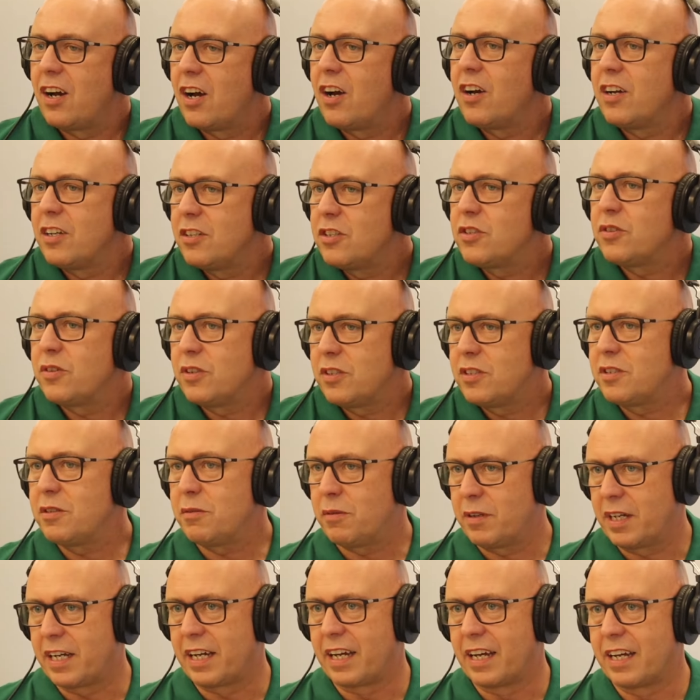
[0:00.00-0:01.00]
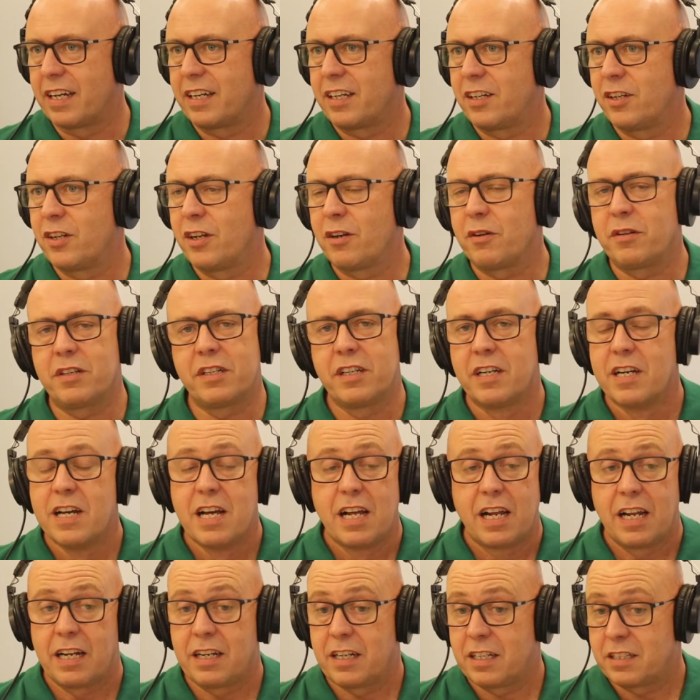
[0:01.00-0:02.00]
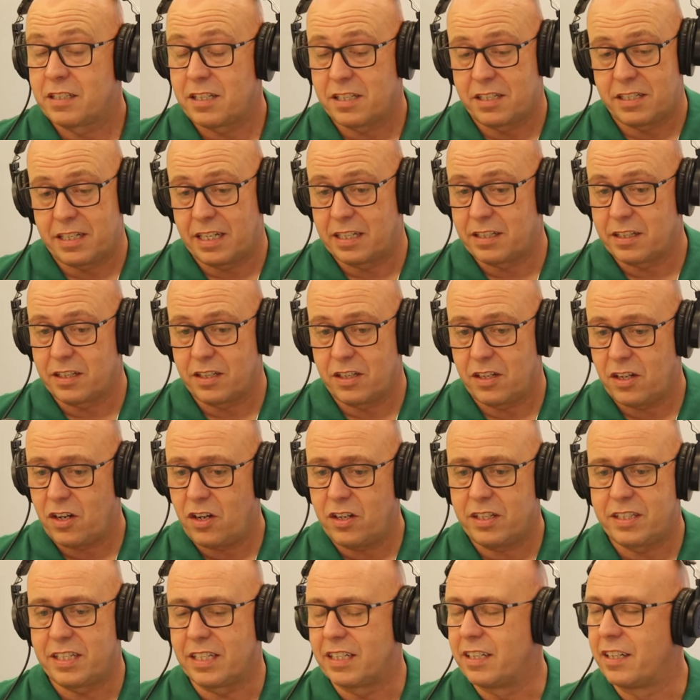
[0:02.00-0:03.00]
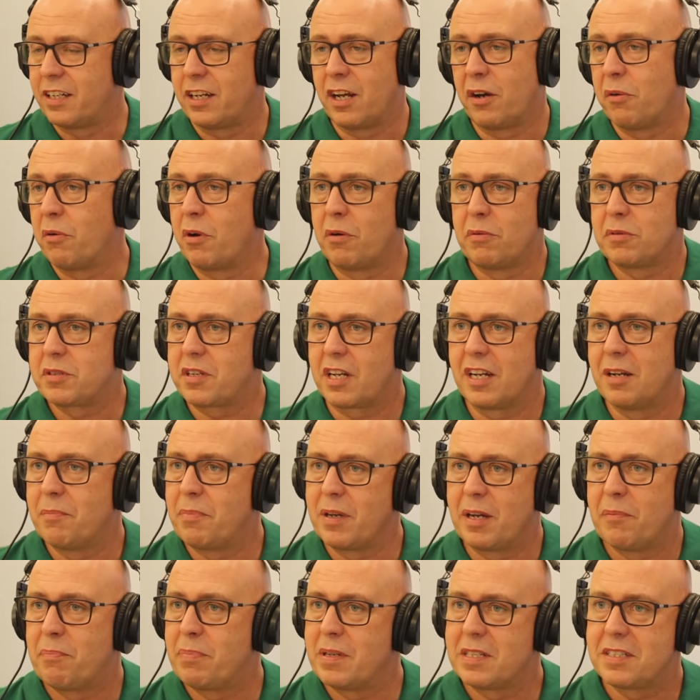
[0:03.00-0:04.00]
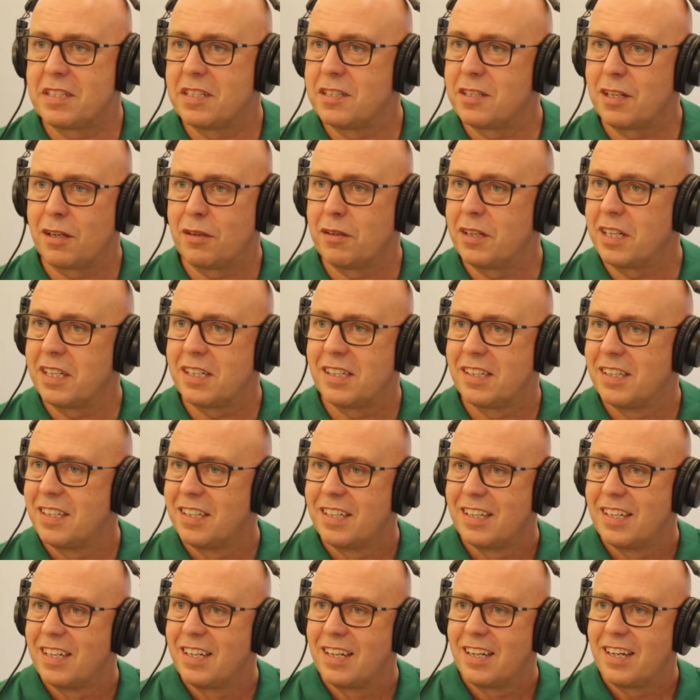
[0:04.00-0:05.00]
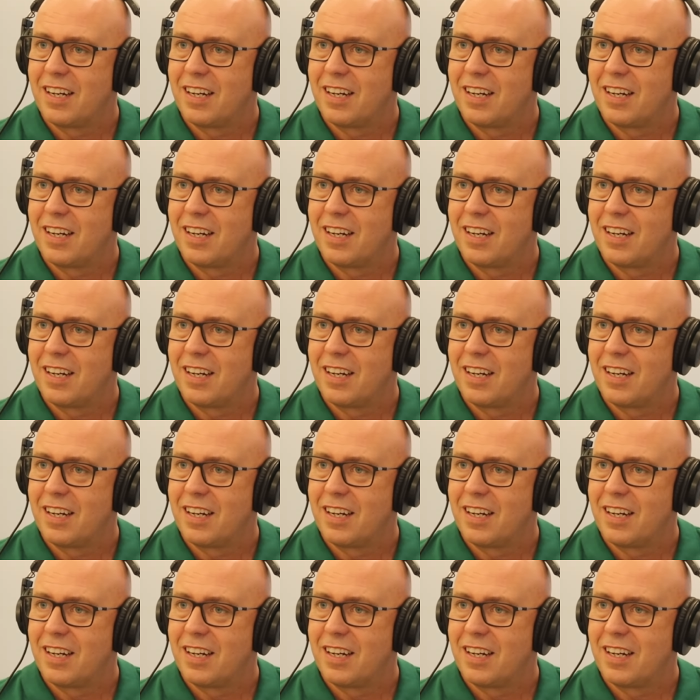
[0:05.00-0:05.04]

I enjoy doing it. Yeah. You know, and, and as I said, I didn't know I was going to be a business owner. No.